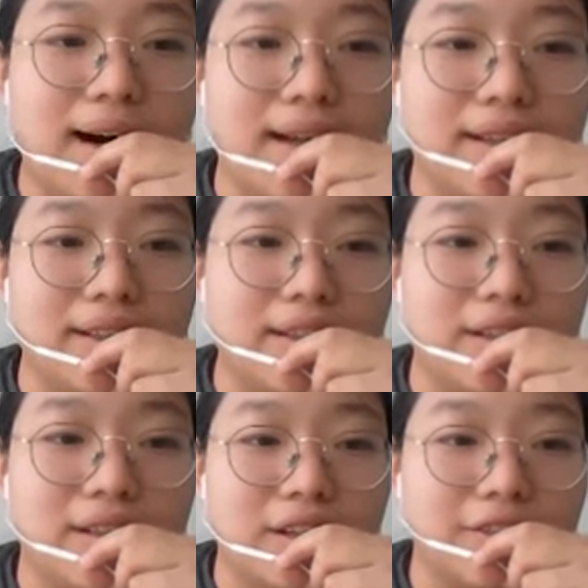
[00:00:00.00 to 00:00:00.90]

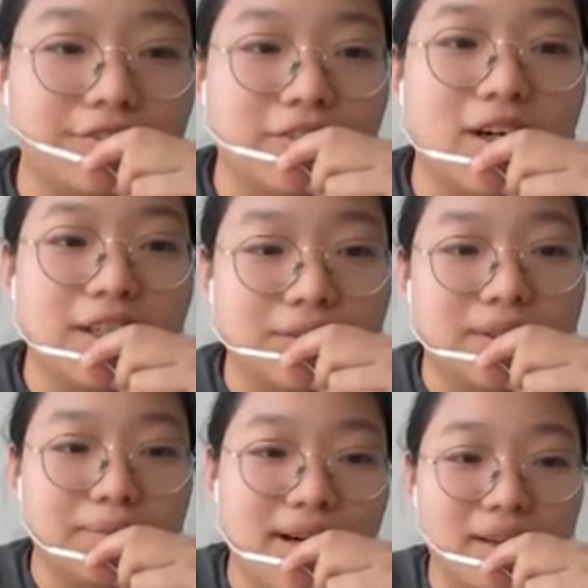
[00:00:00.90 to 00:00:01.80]
idea of
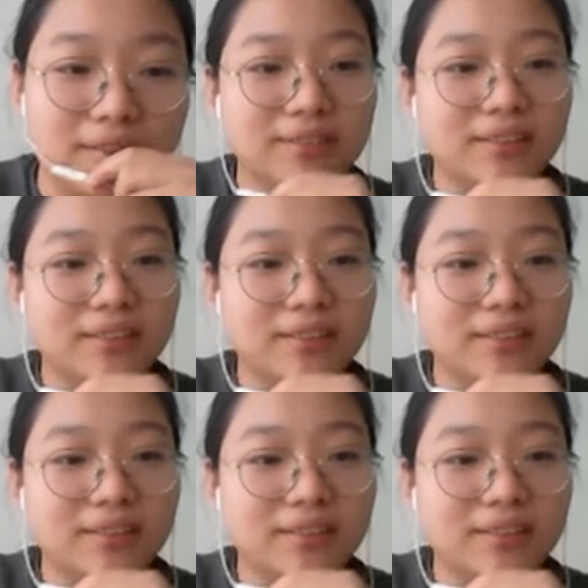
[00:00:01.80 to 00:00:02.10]
HTML.